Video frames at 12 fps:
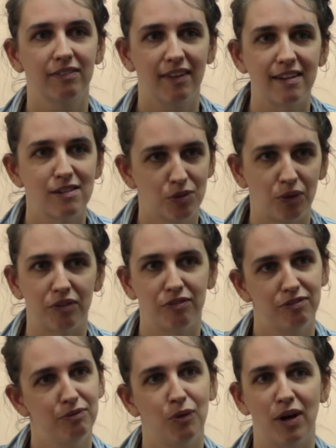That's sort of
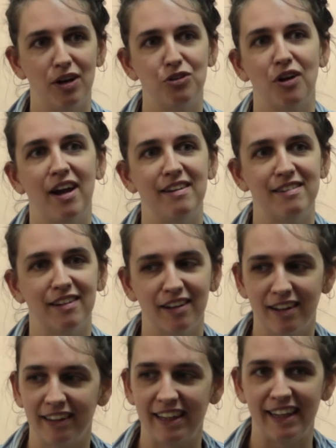what I tried to
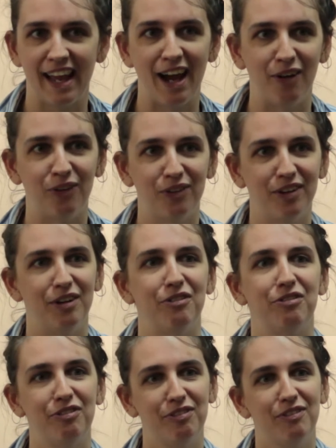glean out
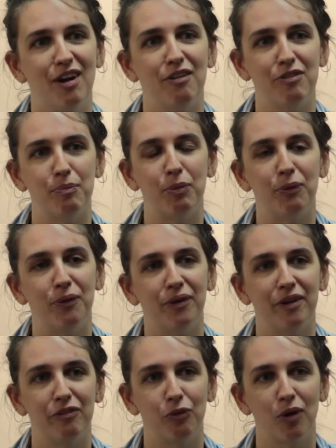of the
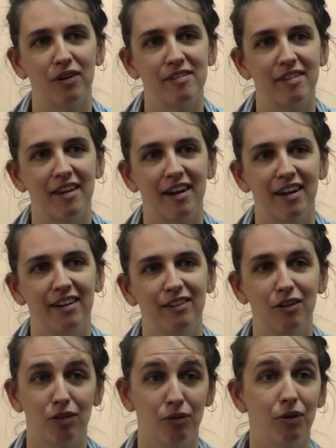pool of works that I
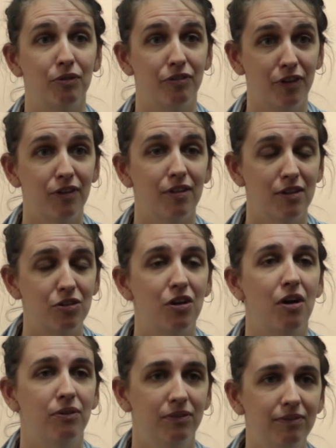looked through for this show.